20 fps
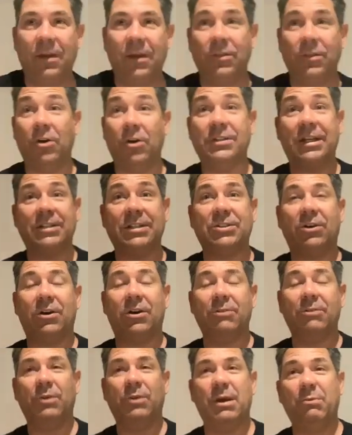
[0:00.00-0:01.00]
those
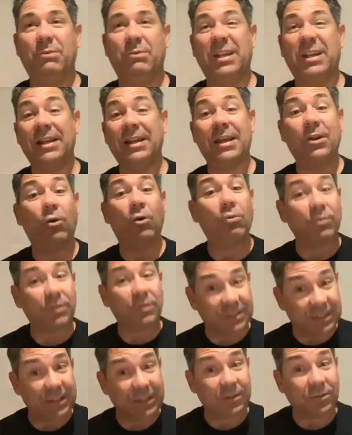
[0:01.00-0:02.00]
outside of where we didn't get all the
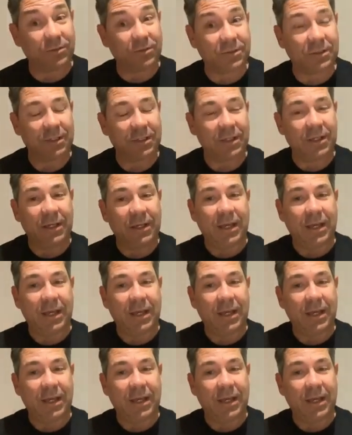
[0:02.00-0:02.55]
singles,